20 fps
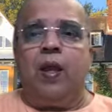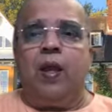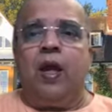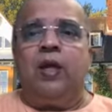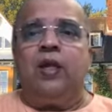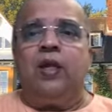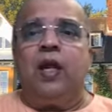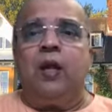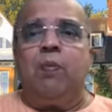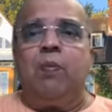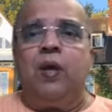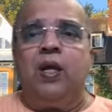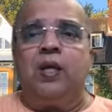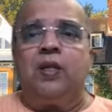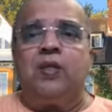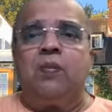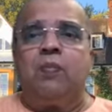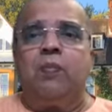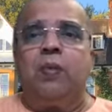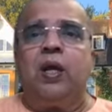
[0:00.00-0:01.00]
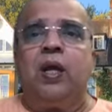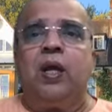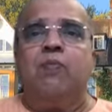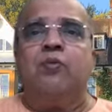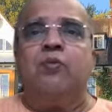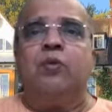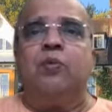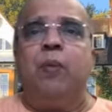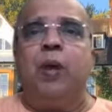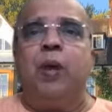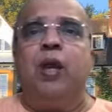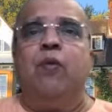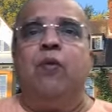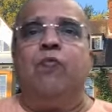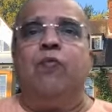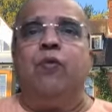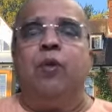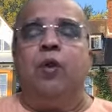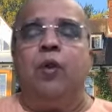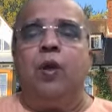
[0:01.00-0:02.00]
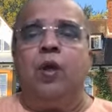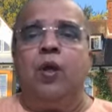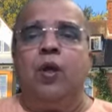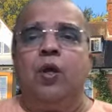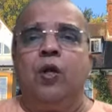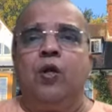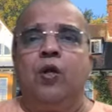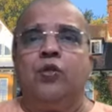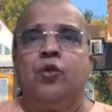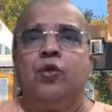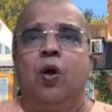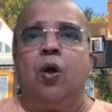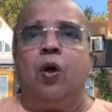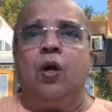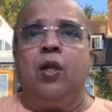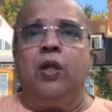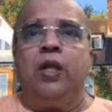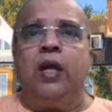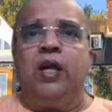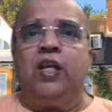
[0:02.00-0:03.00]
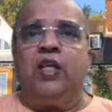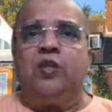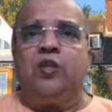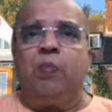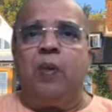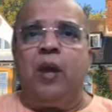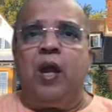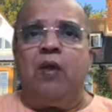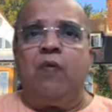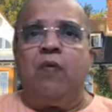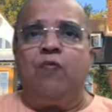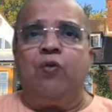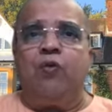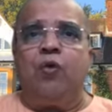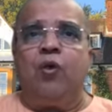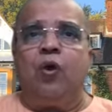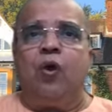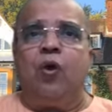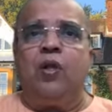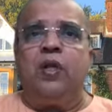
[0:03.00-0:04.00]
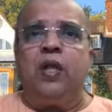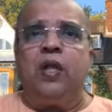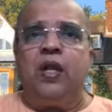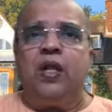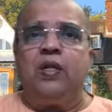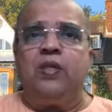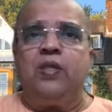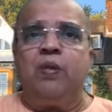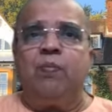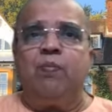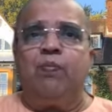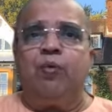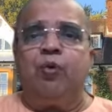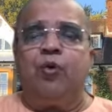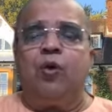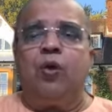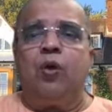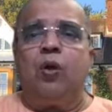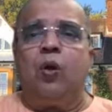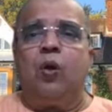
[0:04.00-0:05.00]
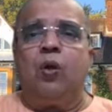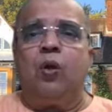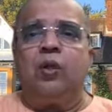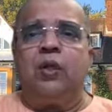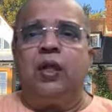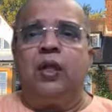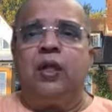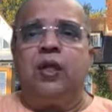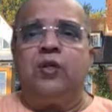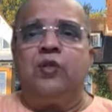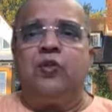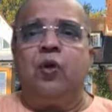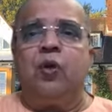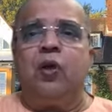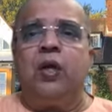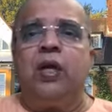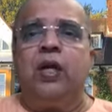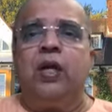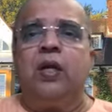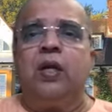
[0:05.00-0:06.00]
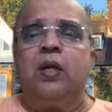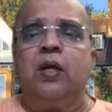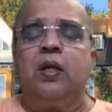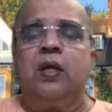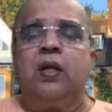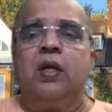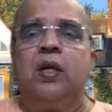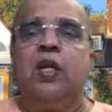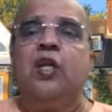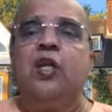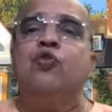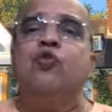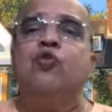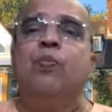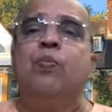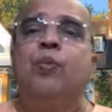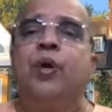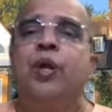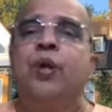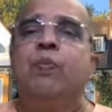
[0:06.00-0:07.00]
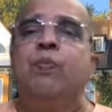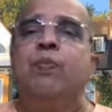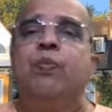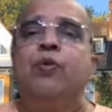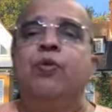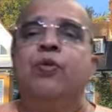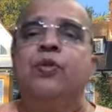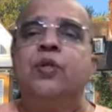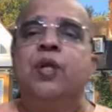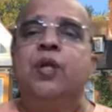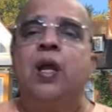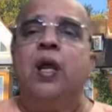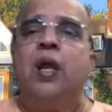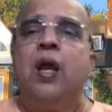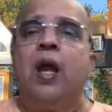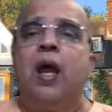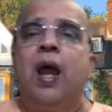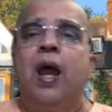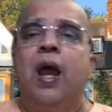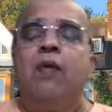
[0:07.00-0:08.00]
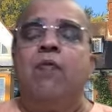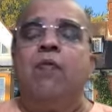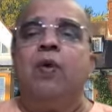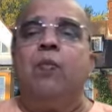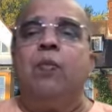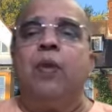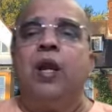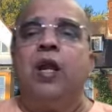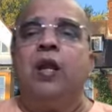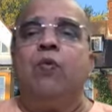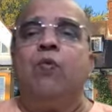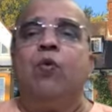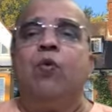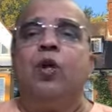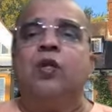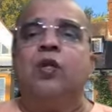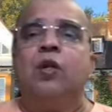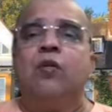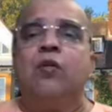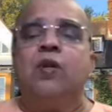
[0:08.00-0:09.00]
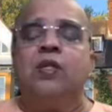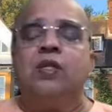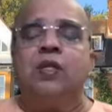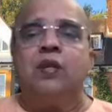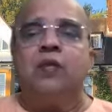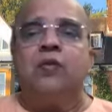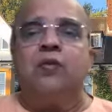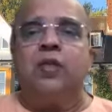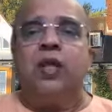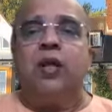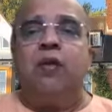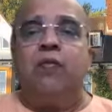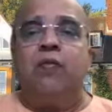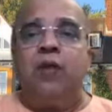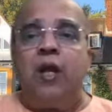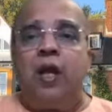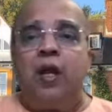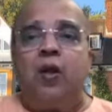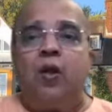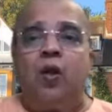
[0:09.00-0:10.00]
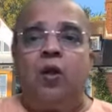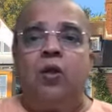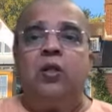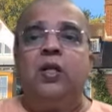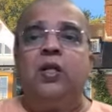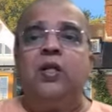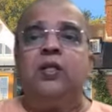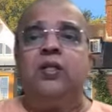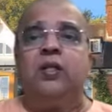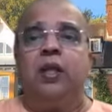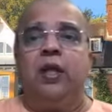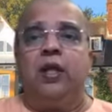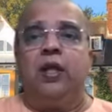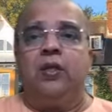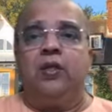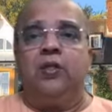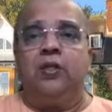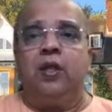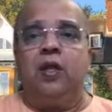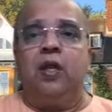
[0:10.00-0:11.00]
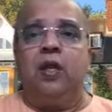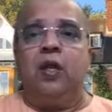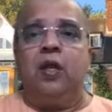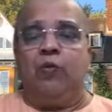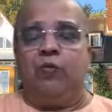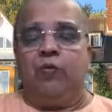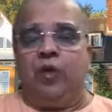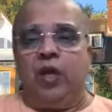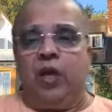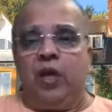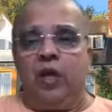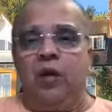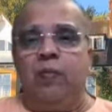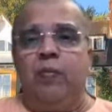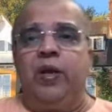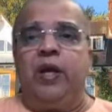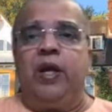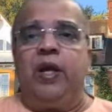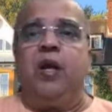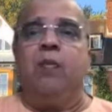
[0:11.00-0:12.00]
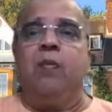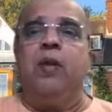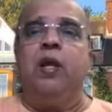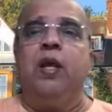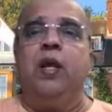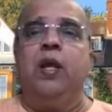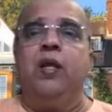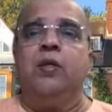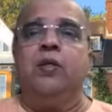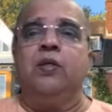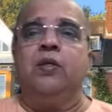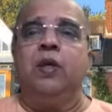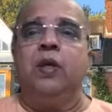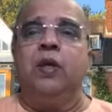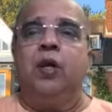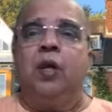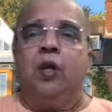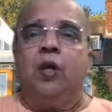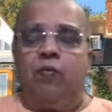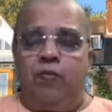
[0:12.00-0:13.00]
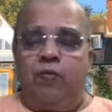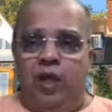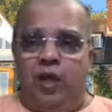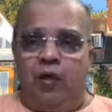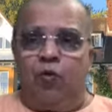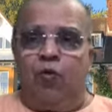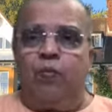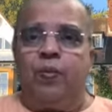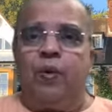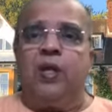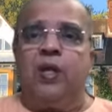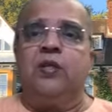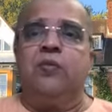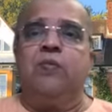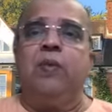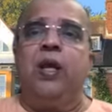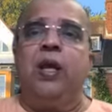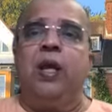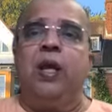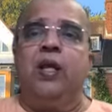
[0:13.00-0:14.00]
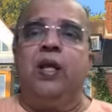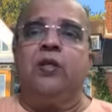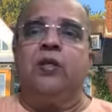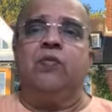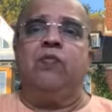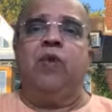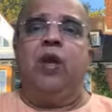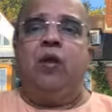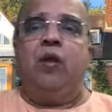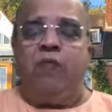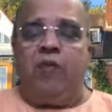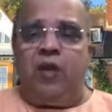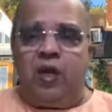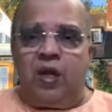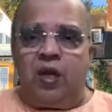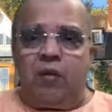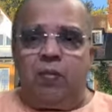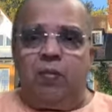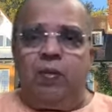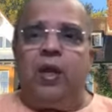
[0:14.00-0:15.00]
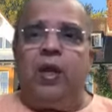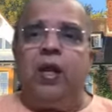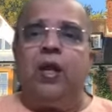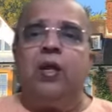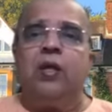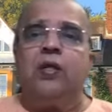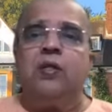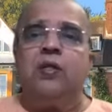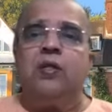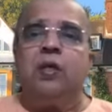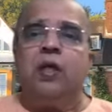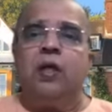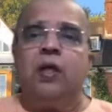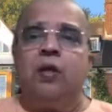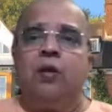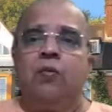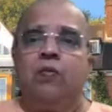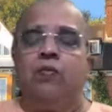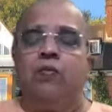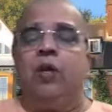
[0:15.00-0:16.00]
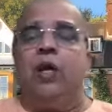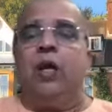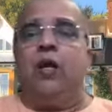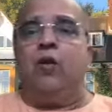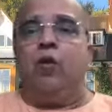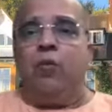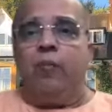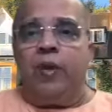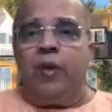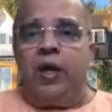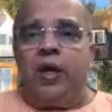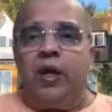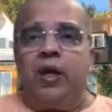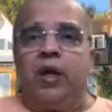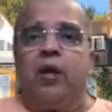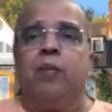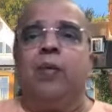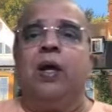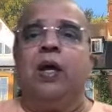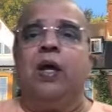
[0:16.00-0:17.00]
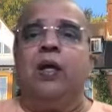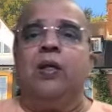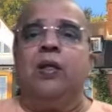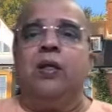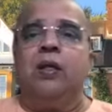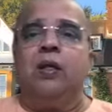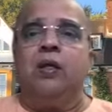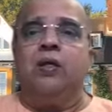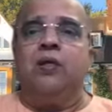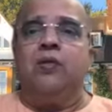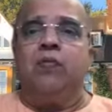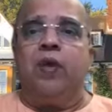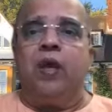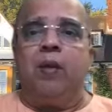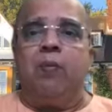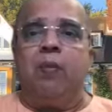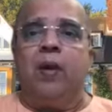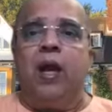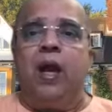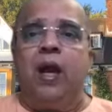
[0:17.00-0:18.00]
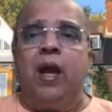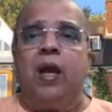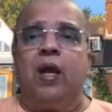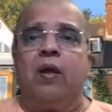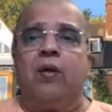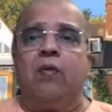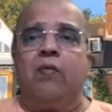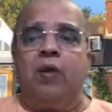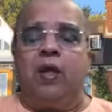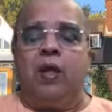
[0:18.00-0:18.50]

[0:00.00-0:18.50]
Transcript: And that bliss becomes painful. So all that is painful, all that is impure, all that is non-eternal is superimposed. And we brainwash ourselves that we are all these things. We are limited beings. We are hopeless beings. We are weak beings. We are dominated by others. We are black.